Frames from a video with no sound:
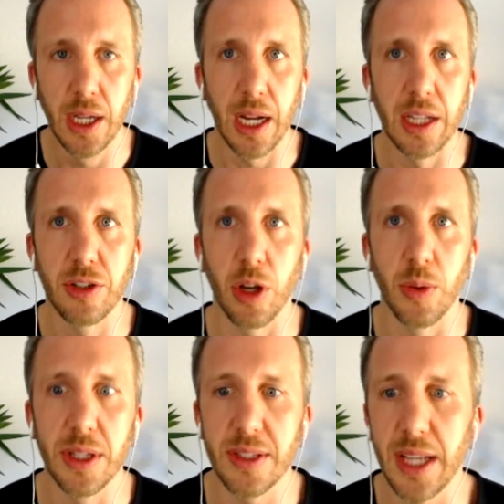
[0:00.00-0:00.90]
And so
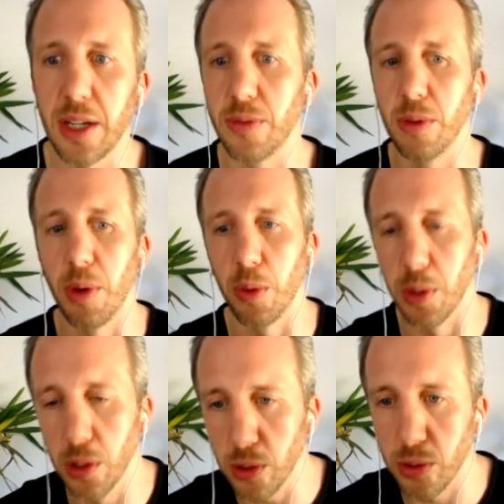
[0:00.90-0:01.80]
instead of the model
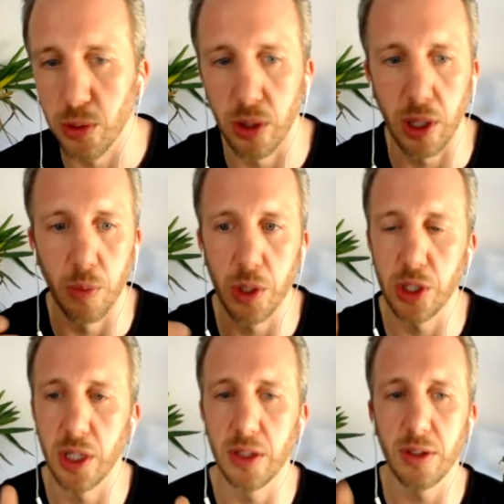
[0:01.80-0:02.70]
where you're talking, which
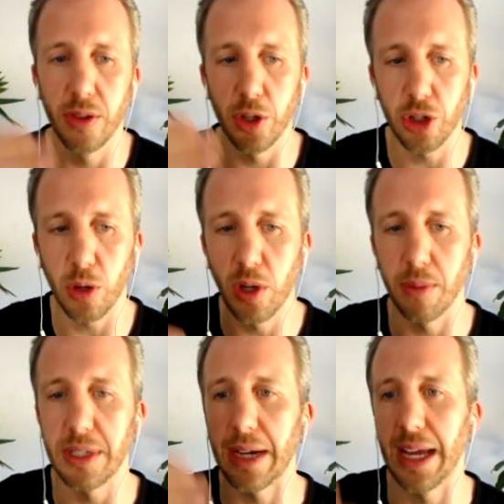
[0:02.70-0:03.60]
is the show
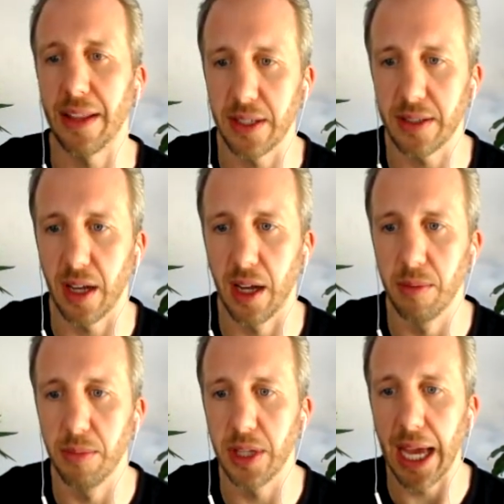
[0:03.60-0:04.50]
comes out at this
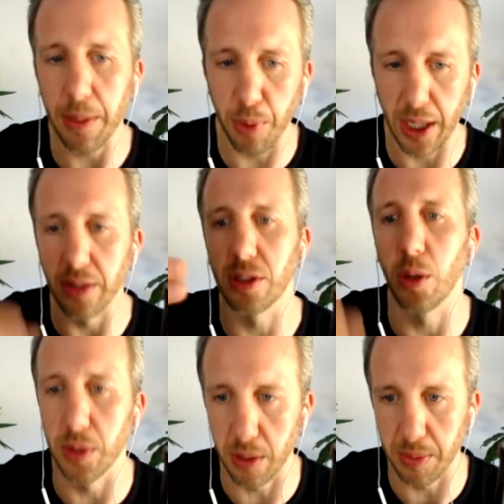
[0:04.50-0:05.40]
time, the ad break is
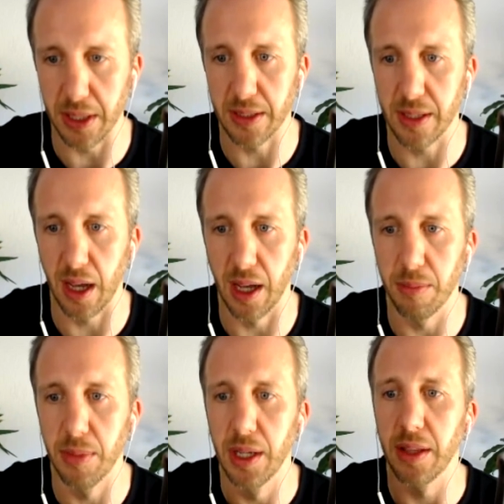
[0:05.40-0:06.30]
going to be this
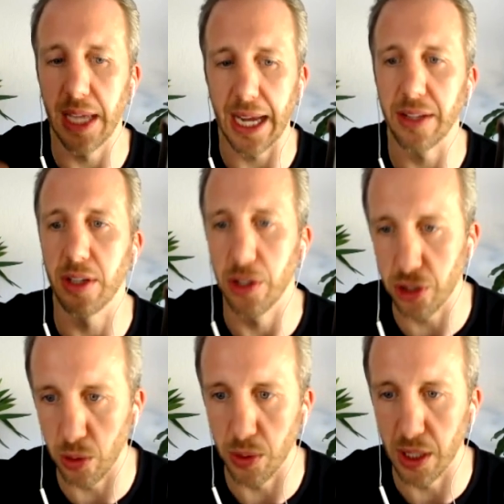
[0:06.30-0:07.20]
time, the ad is going to
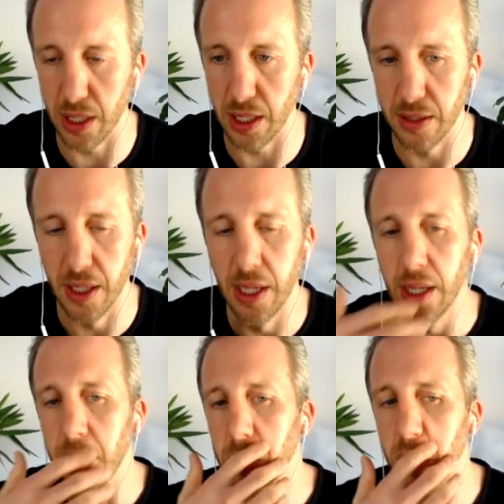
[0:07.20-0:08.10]
show within it.
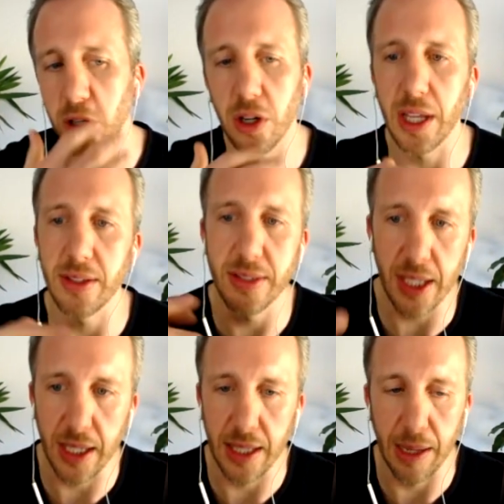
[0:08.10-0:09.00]
You're not get
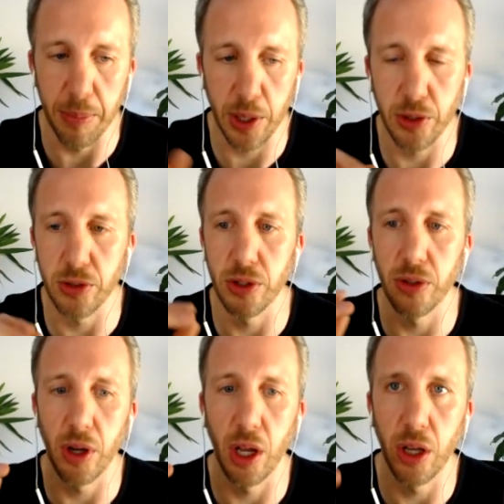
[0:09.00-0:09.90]
seeing that because
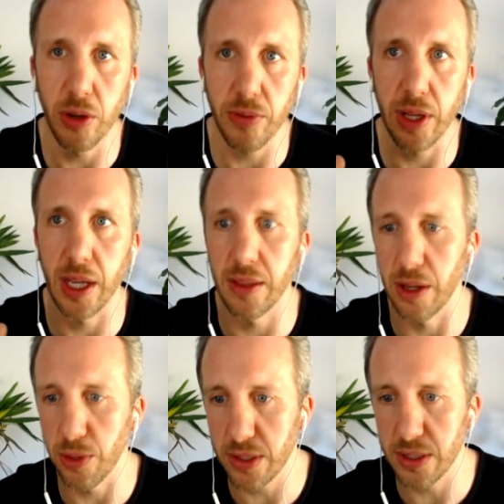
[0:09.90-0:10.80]
you a lot of it
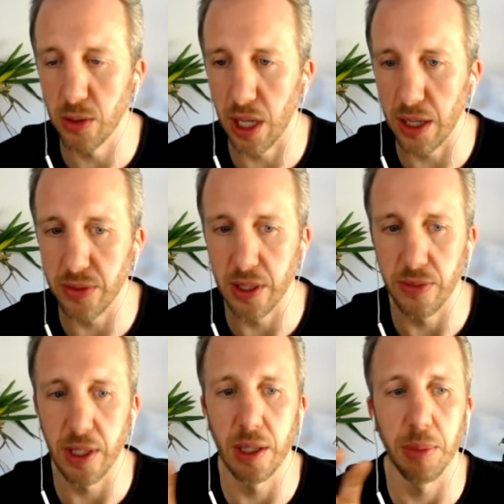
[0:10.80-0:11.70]
there is still live
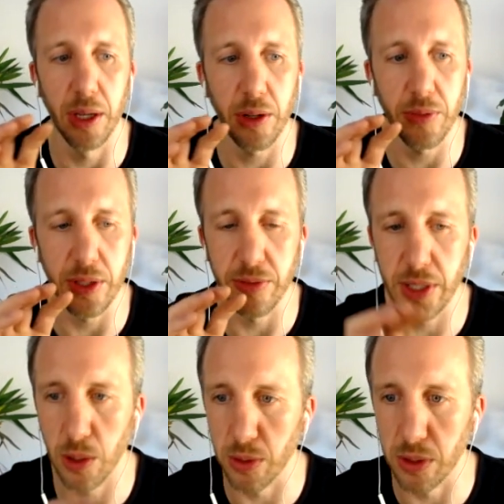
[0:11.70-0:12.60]
TV, but a lot of it's
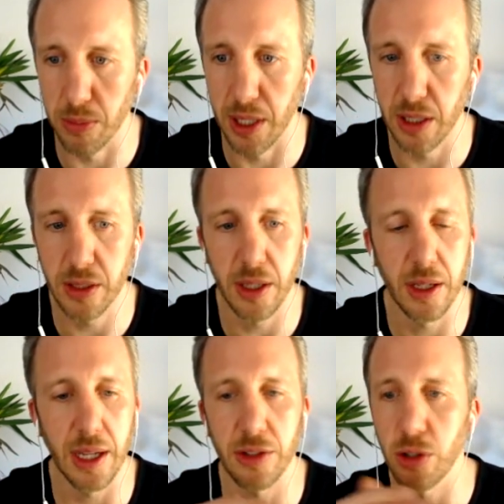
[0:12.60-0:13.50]
video on demand,
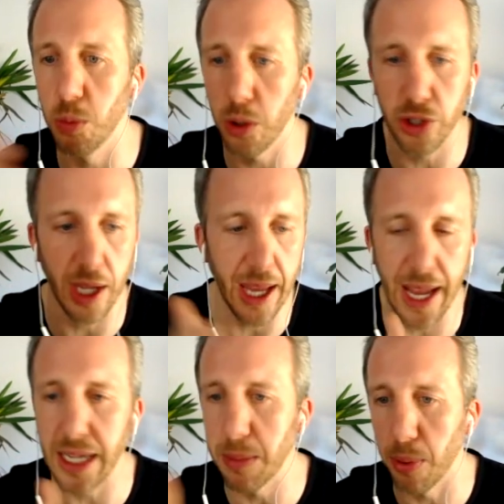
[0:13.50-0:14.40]
and so you're watching at
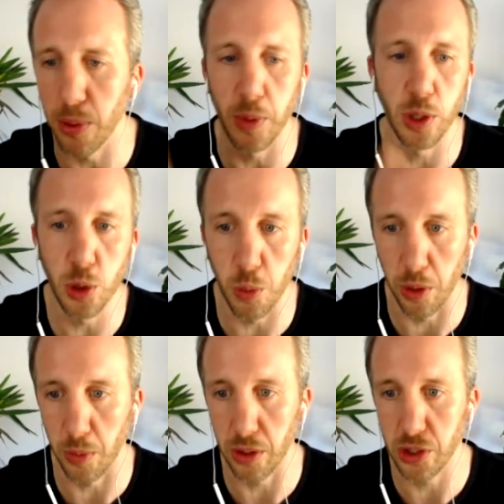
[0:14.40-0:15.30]
any point when you want
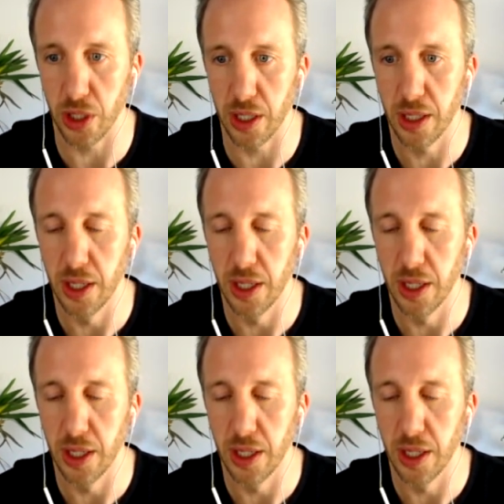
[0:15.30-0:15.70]
to watch it,